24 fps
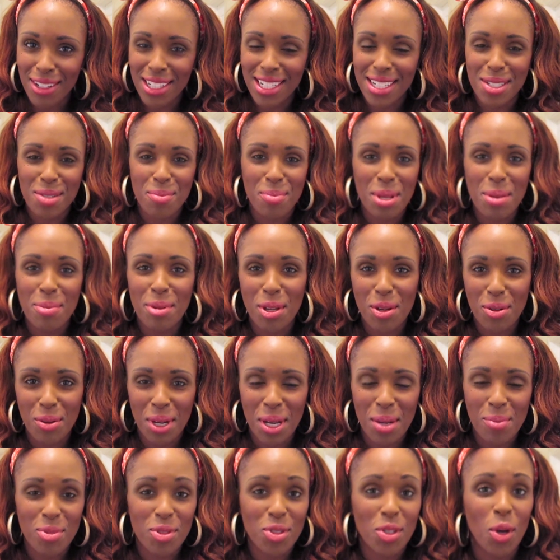It is a BB
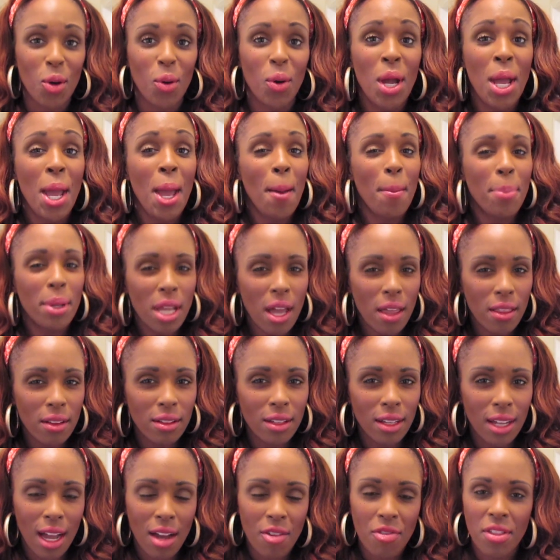cream, so be on the
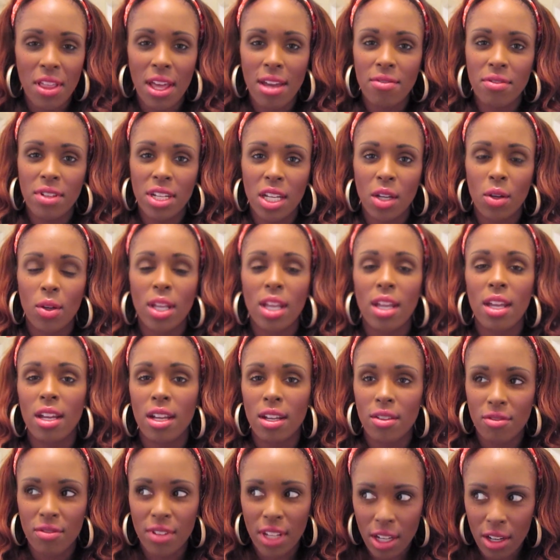lookout for that video
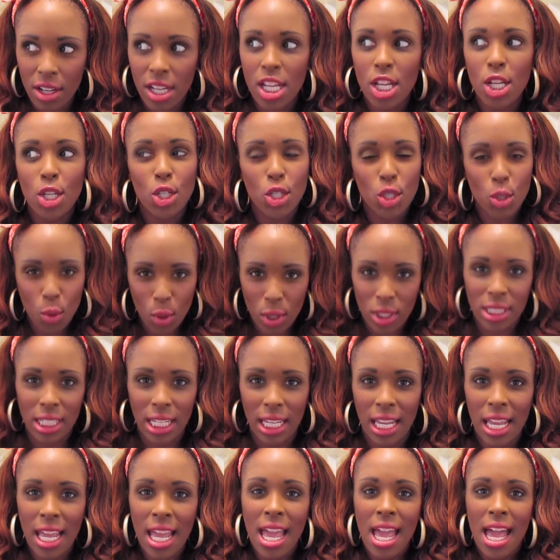here very
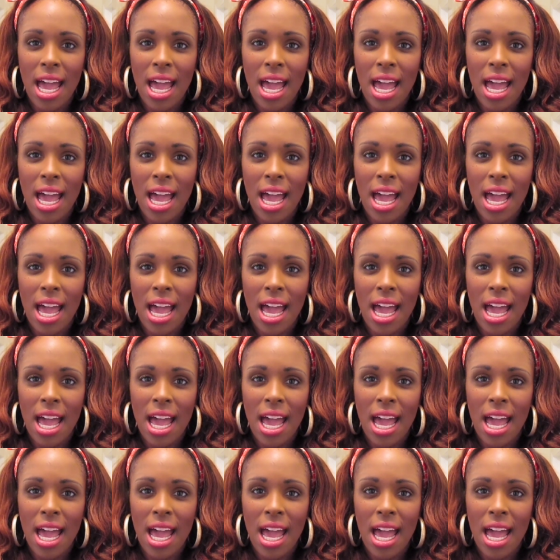shortly.